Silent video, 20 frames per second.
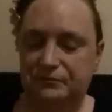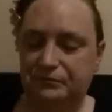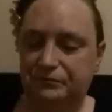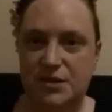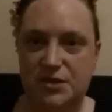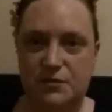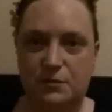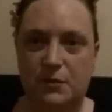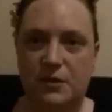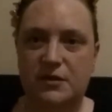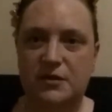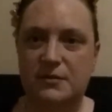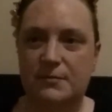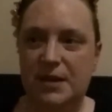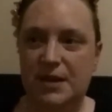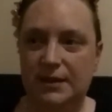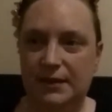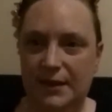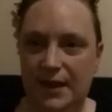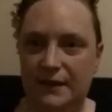just wanted to
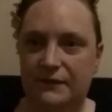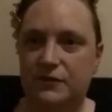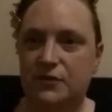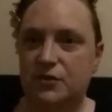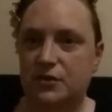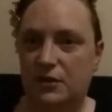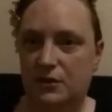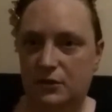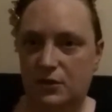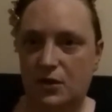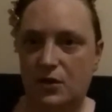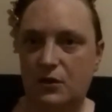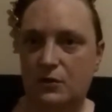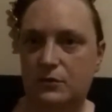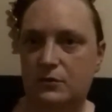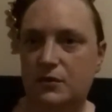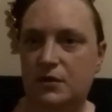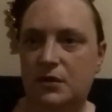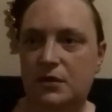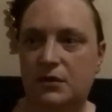be left
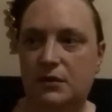alone.